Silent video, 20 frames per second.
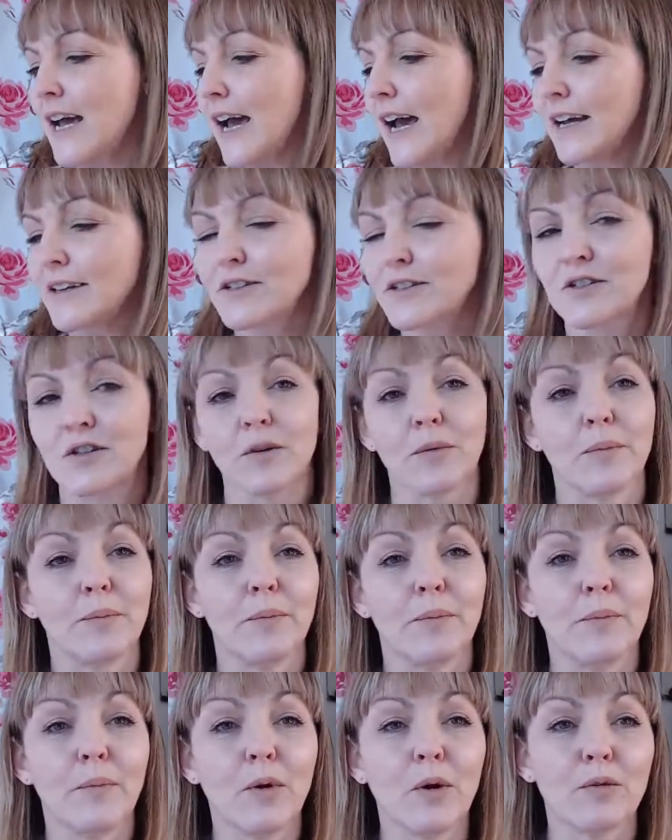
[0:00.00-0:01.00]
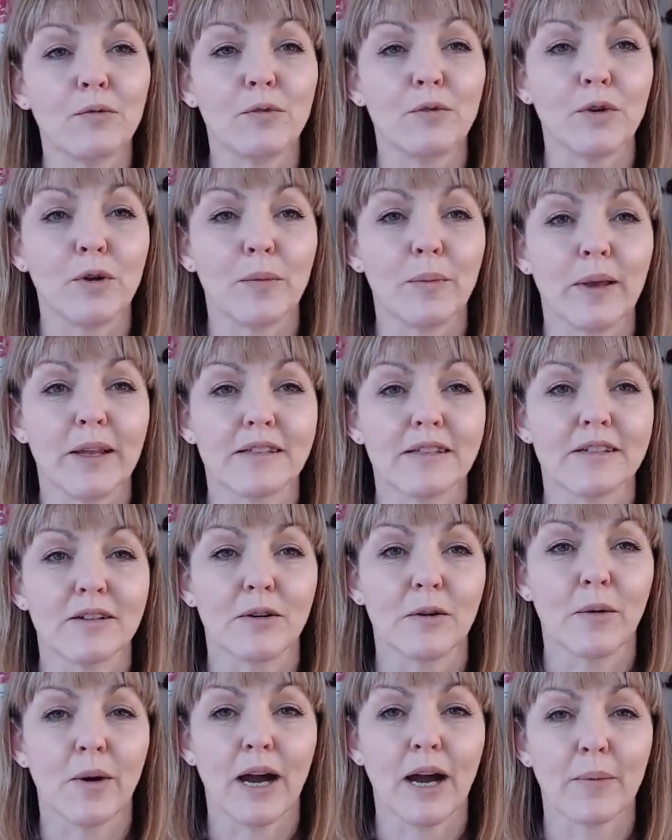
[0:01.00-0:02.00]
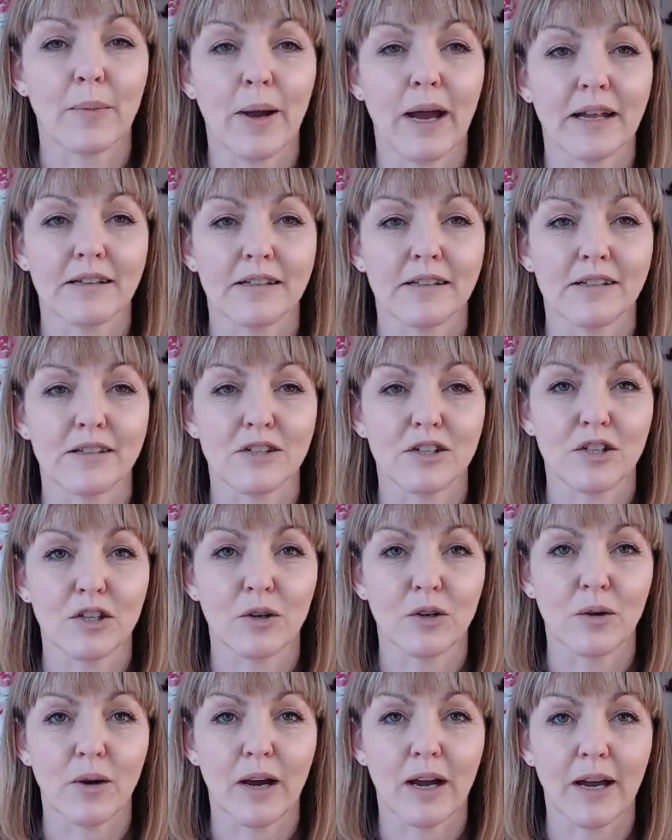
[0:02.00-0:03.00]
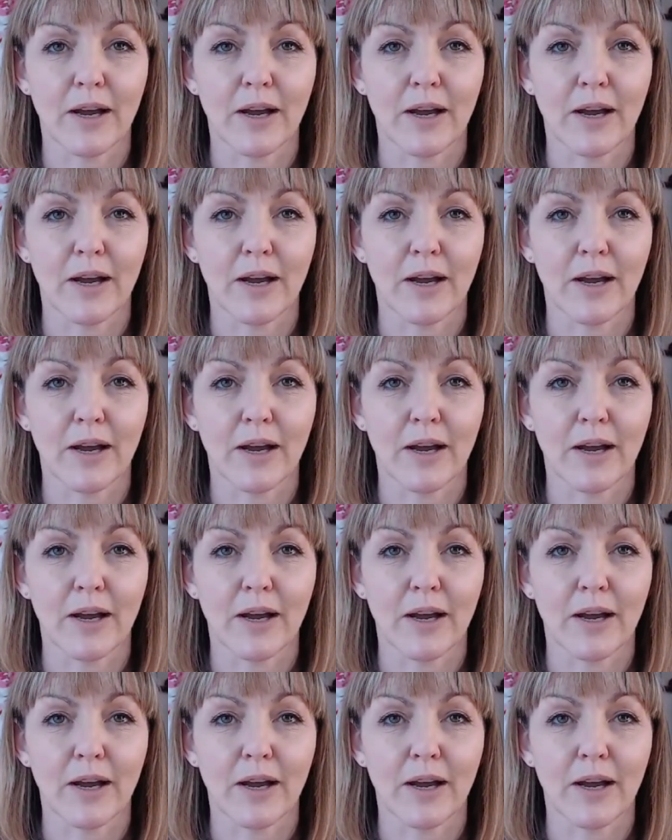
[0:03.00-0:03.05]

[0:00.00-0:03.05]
add some more room into our patterns to